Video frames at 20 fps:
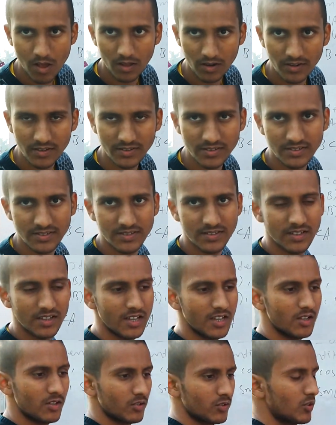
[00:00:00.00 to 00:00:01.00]
Yes.
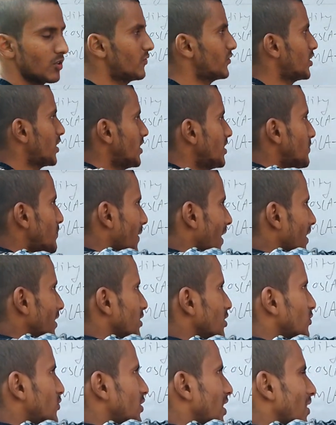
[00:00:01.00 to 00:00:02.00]
If
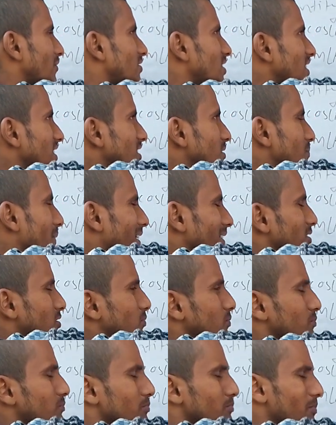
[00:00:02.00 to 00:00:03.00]
you have done it
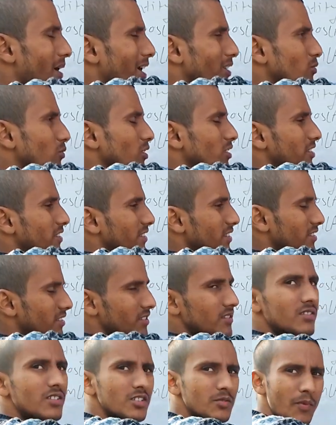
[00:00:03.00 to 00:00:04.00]
manually,
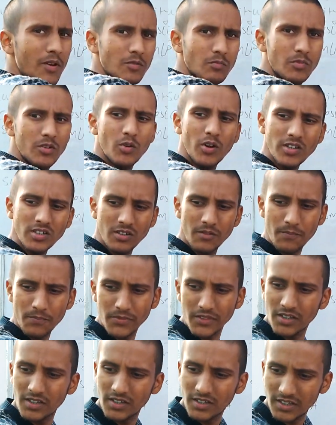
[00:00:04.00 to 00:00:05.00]
then this might be what?
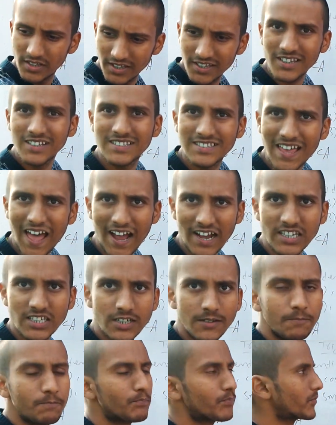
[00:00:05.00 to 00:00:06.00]
Exact.
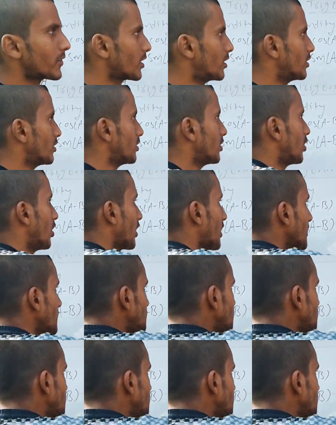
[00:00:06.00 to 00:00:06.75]
Okay.